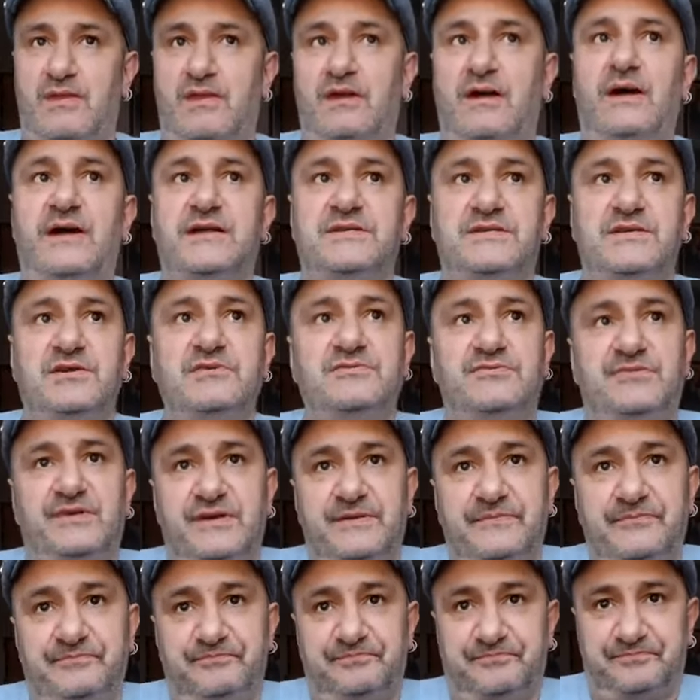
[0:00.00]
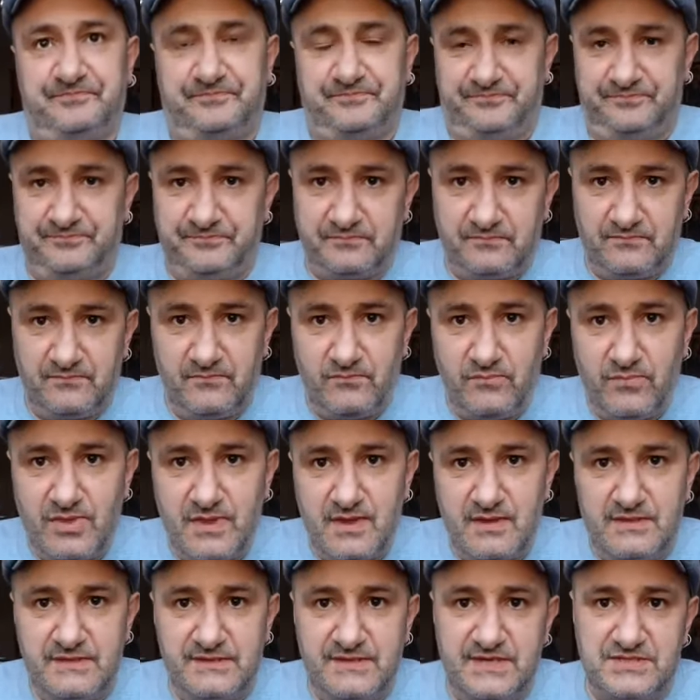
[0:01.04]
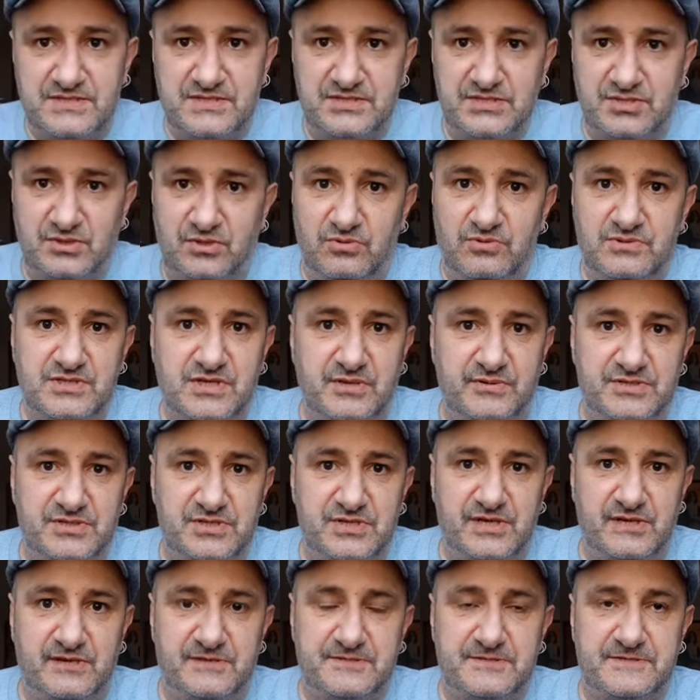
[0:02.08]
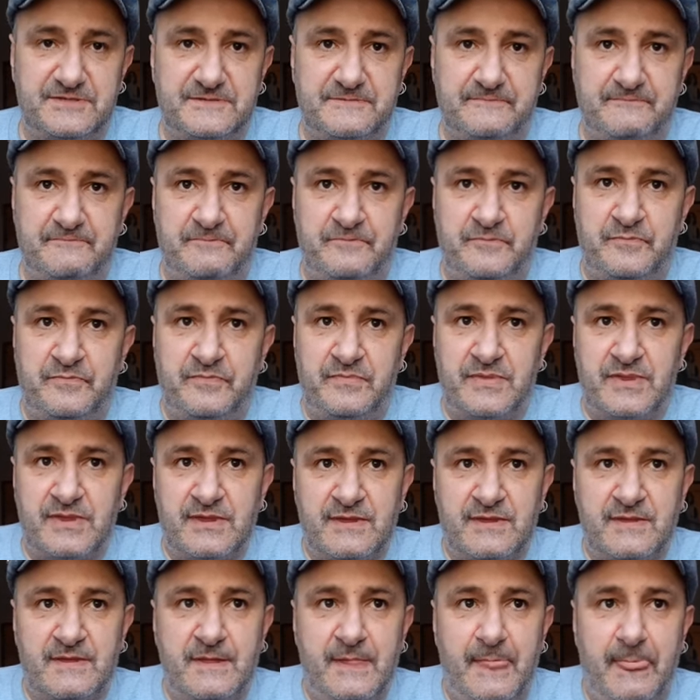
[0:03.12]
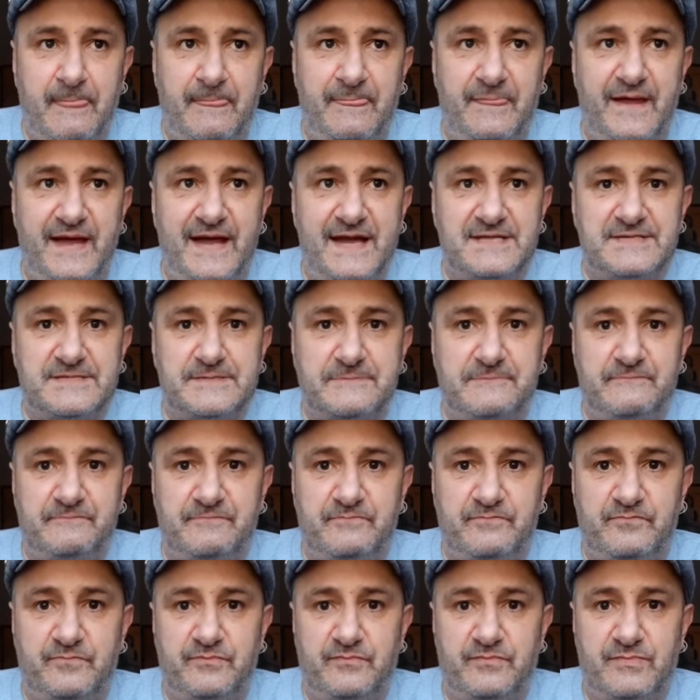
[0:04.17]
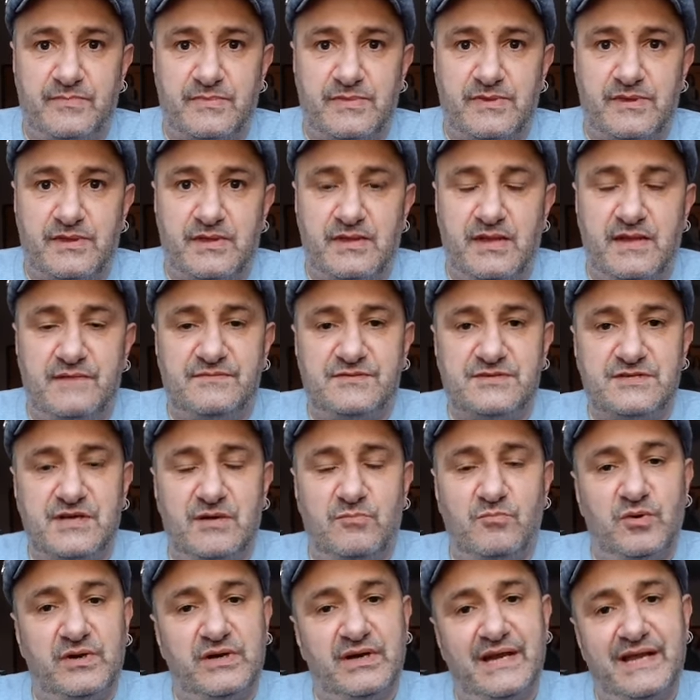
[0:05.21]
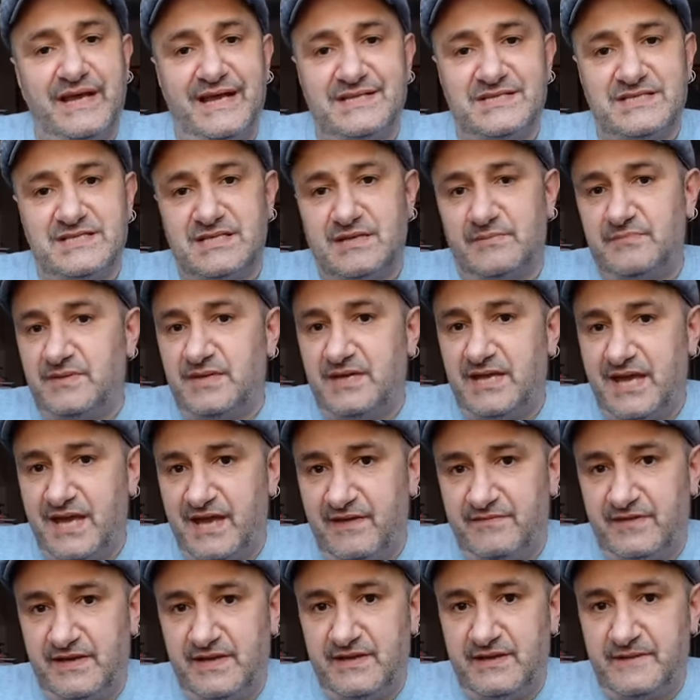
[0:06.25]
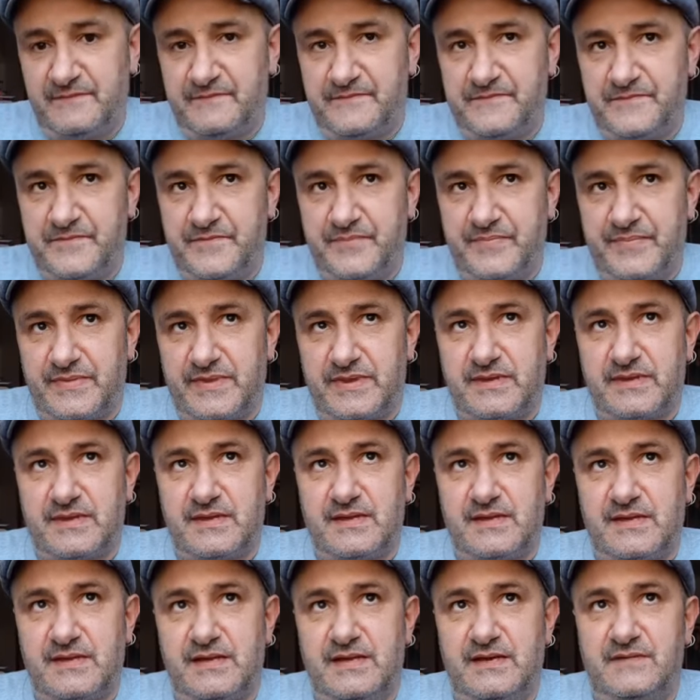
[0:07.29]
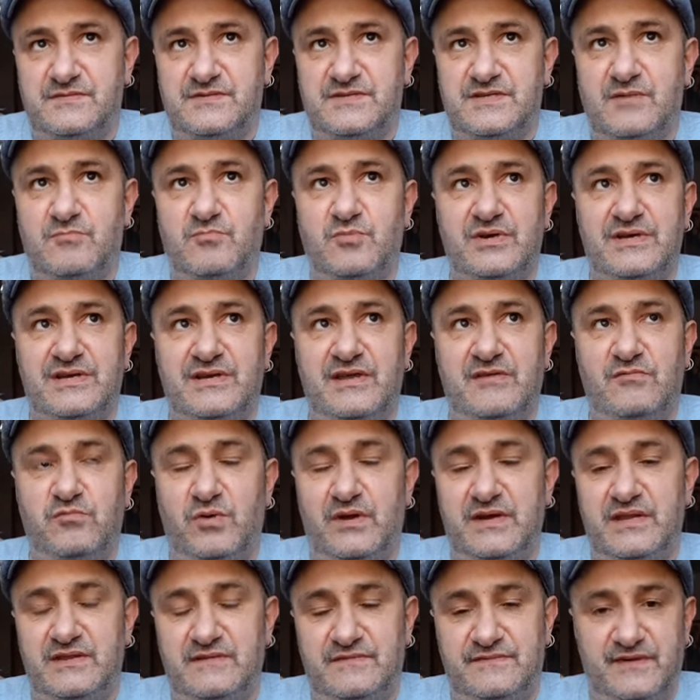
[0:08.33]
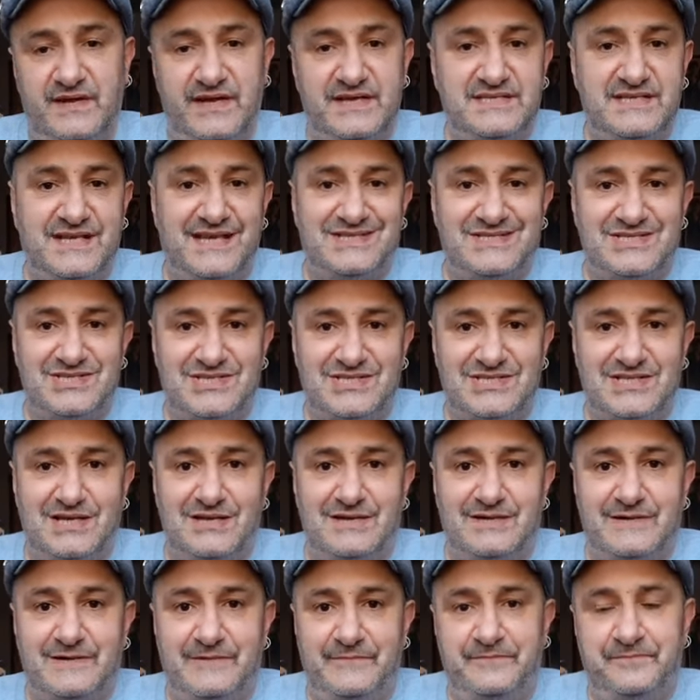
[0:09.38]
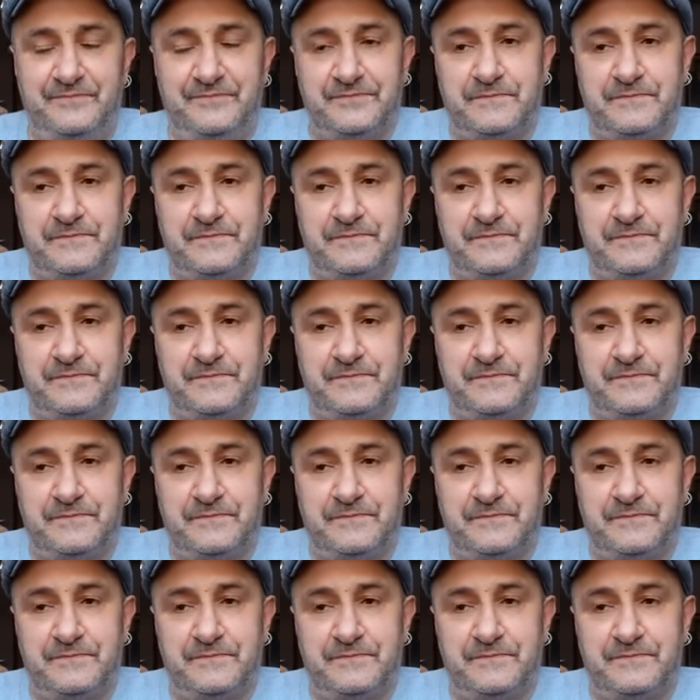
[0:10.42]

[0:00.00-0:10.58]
I do think there's a also a chance that if someone lands something heavy, if someone, if one of the fighters gets stung,